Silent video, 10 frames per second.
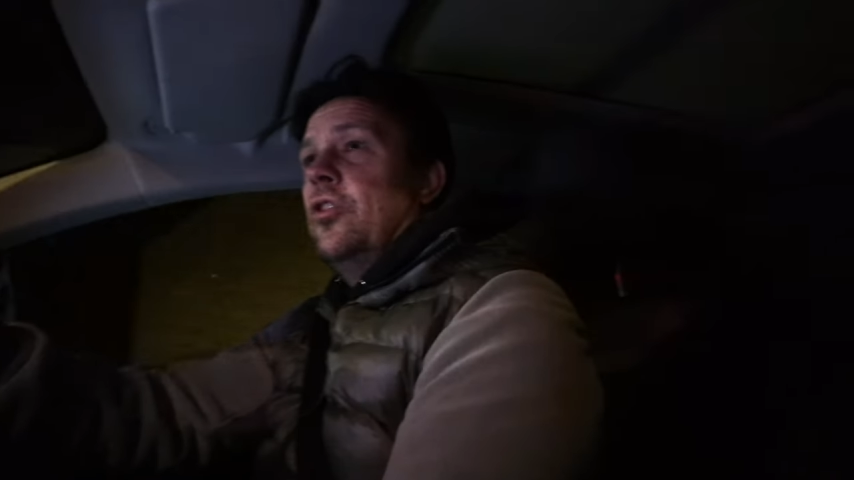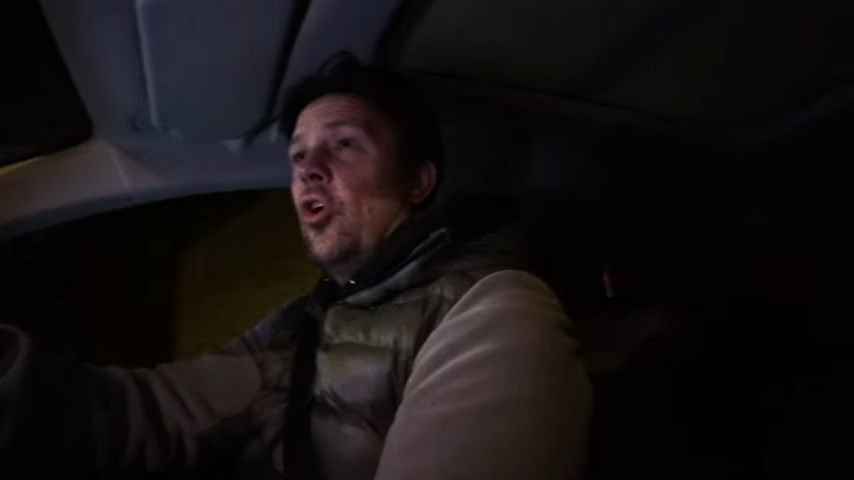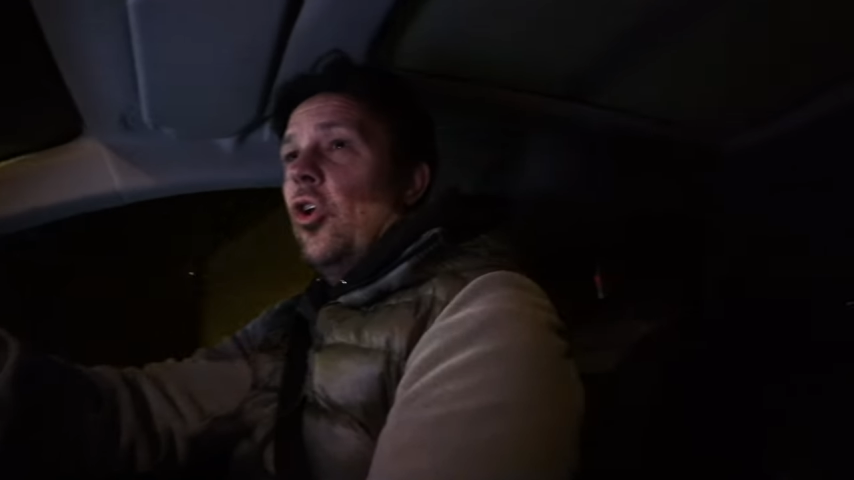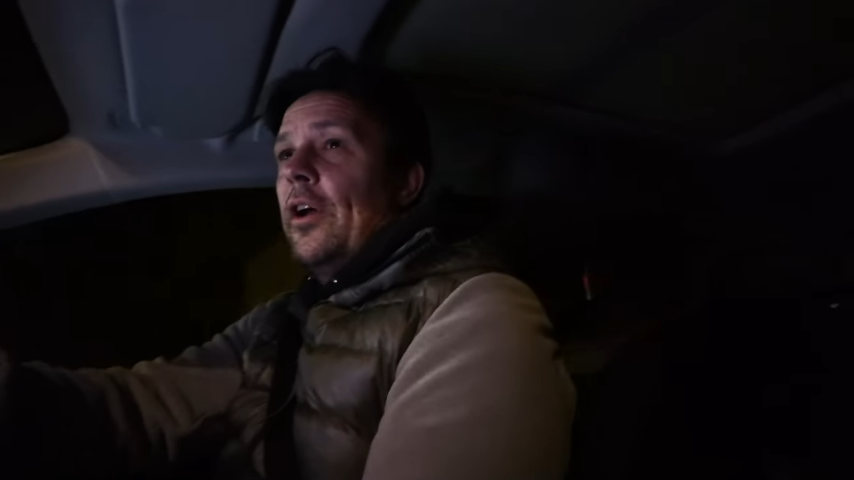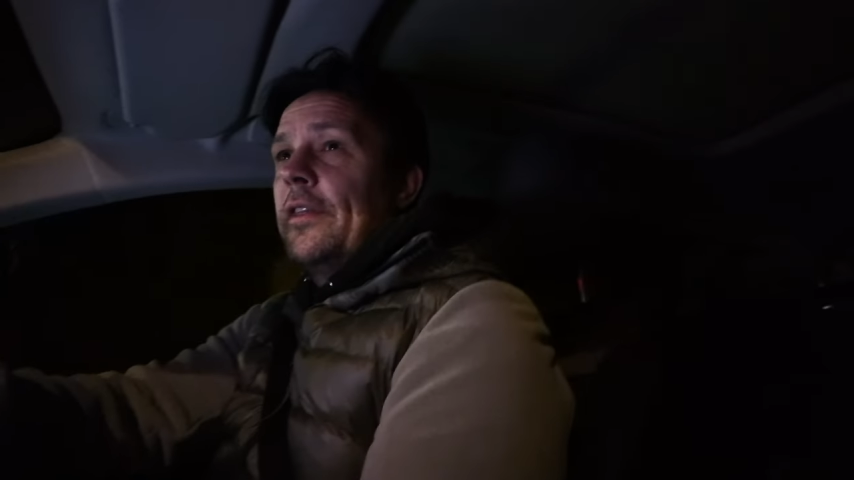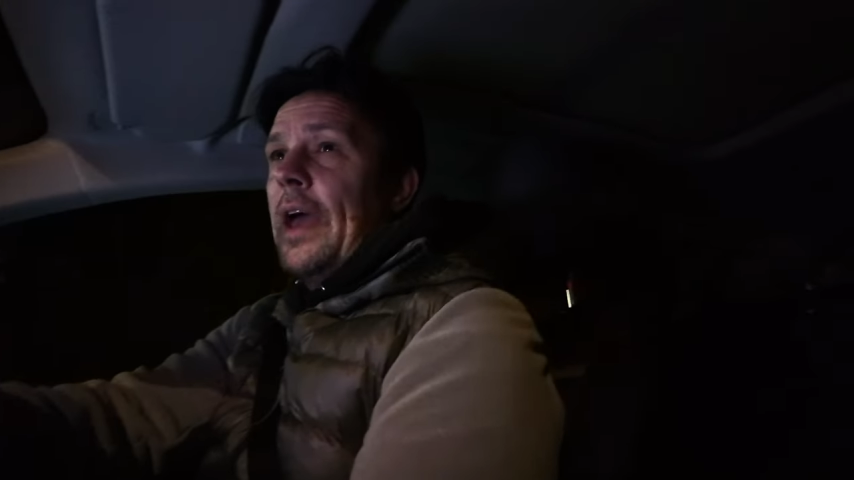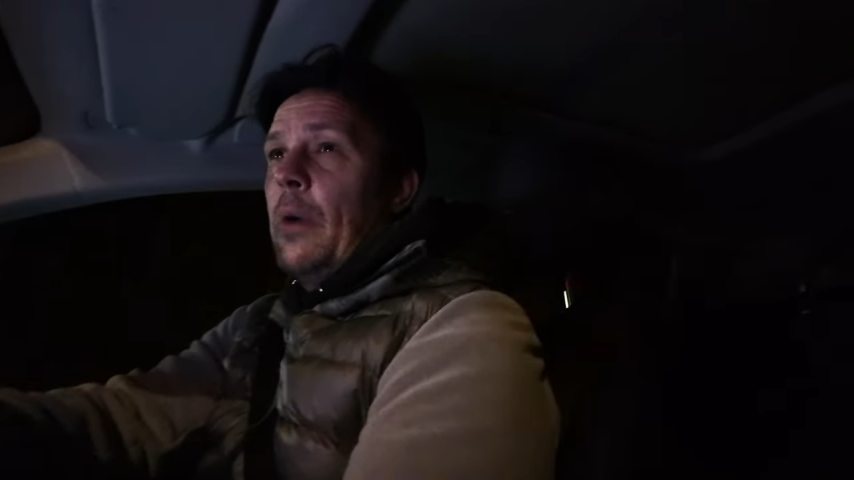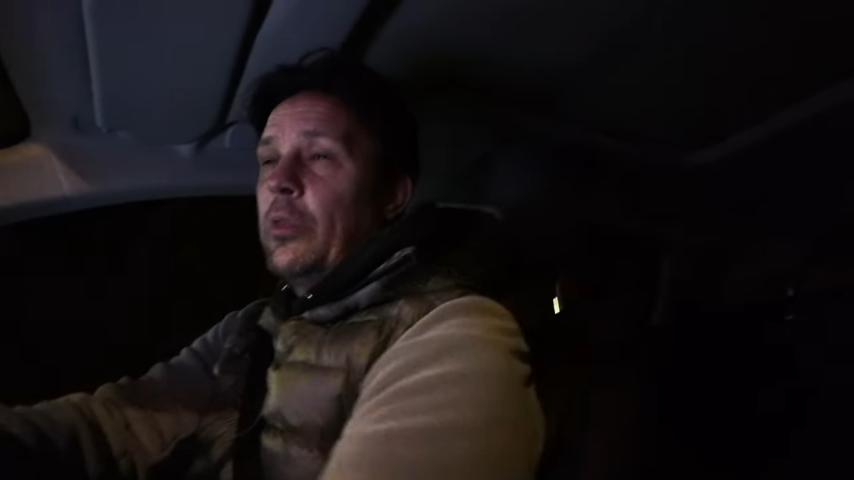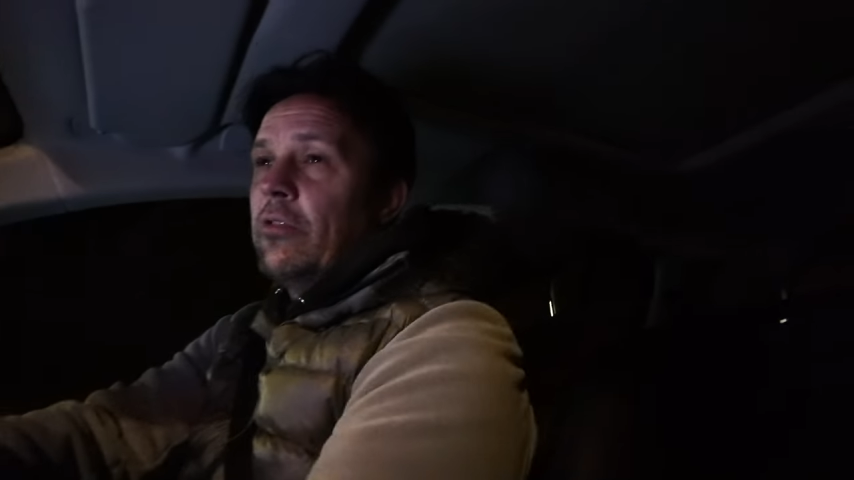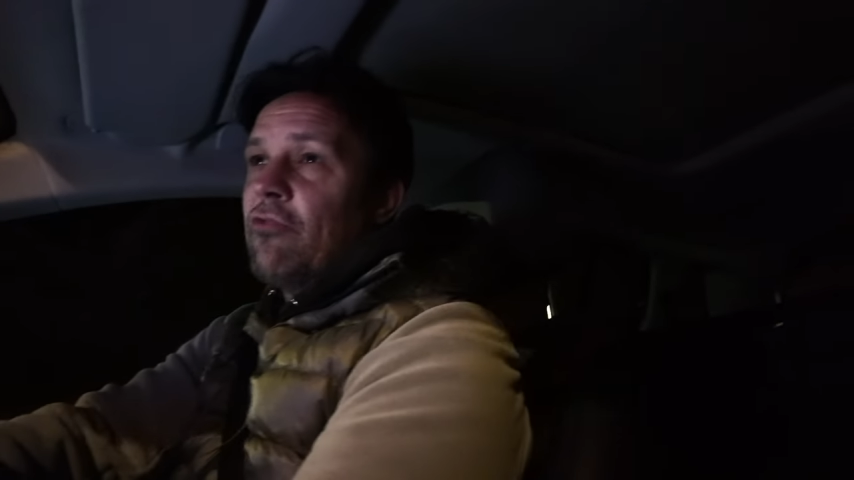not like
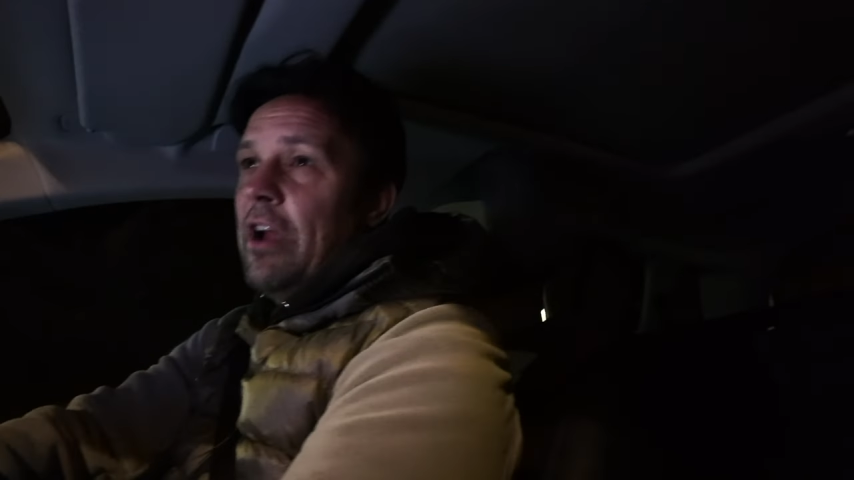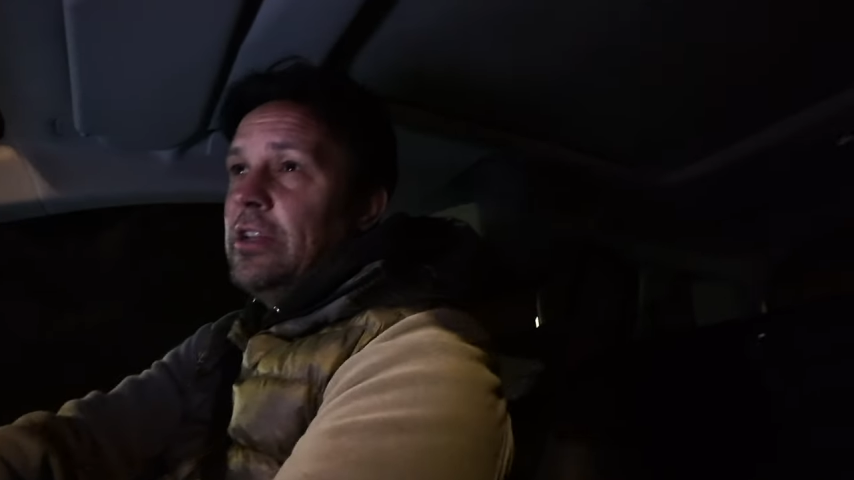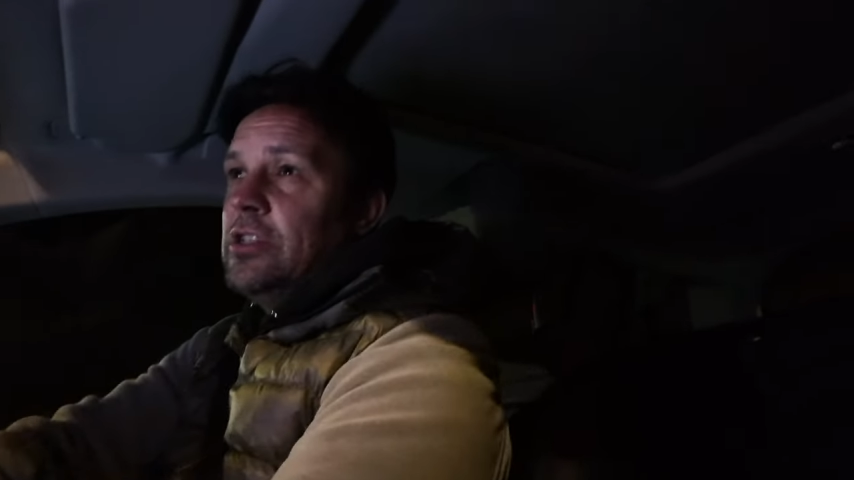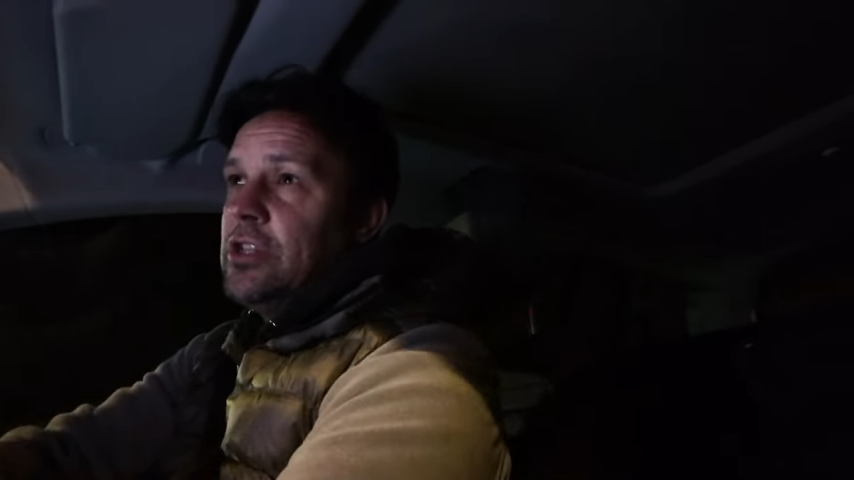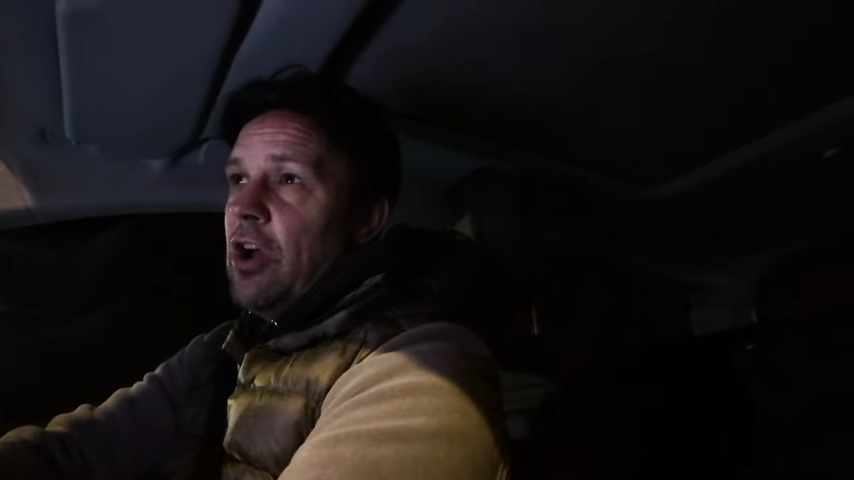that with the reds